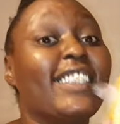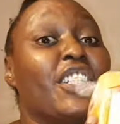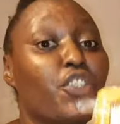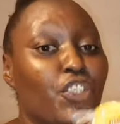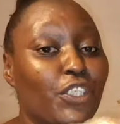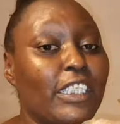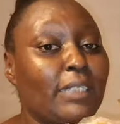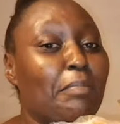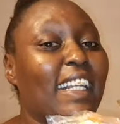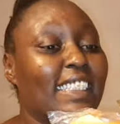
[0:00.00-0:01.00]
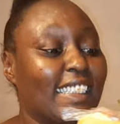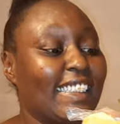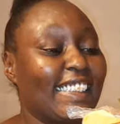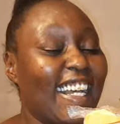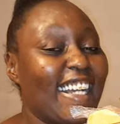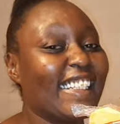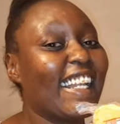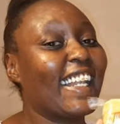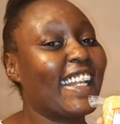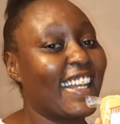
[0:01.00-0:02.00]
noodles. My
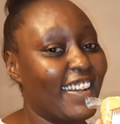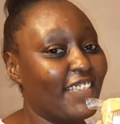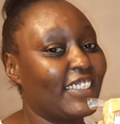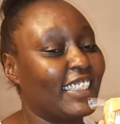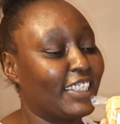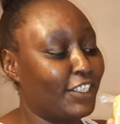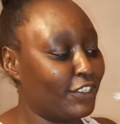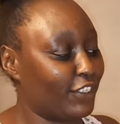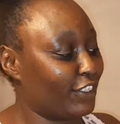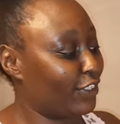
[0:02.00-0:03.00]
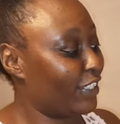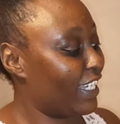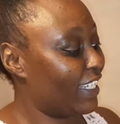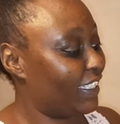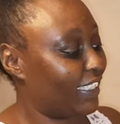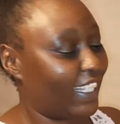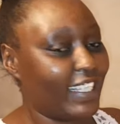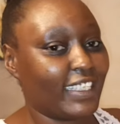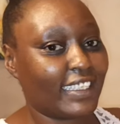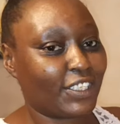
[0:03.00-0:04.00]
son loves noodles, you guys.
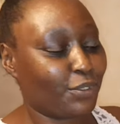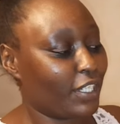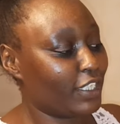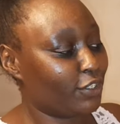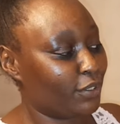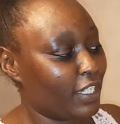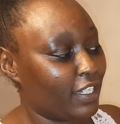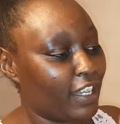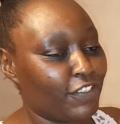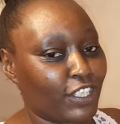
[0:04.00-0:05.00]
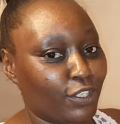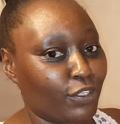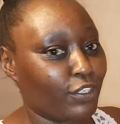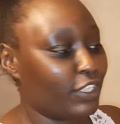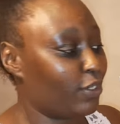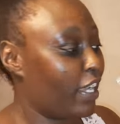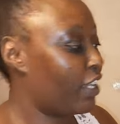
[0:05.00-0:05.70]
He truly loves noodles, so I